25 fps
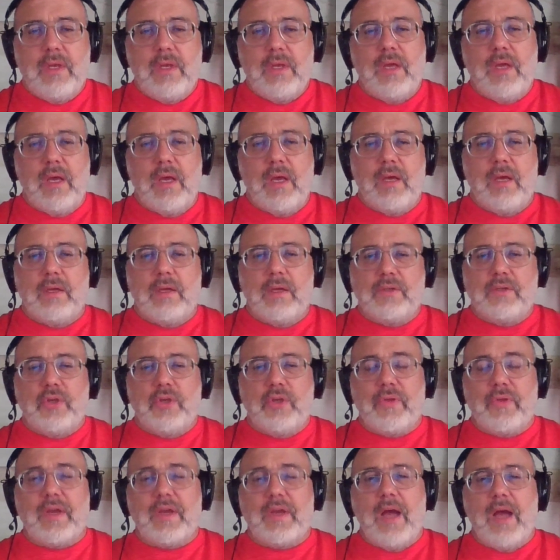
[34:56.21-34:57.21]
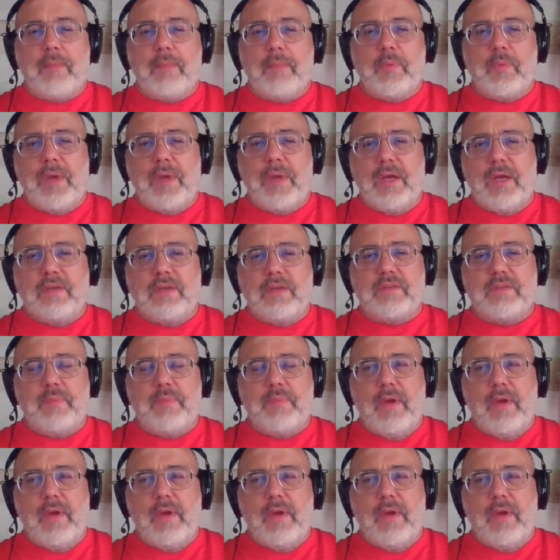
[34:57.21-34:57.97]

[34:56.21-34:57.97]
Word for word: you know, the compromise,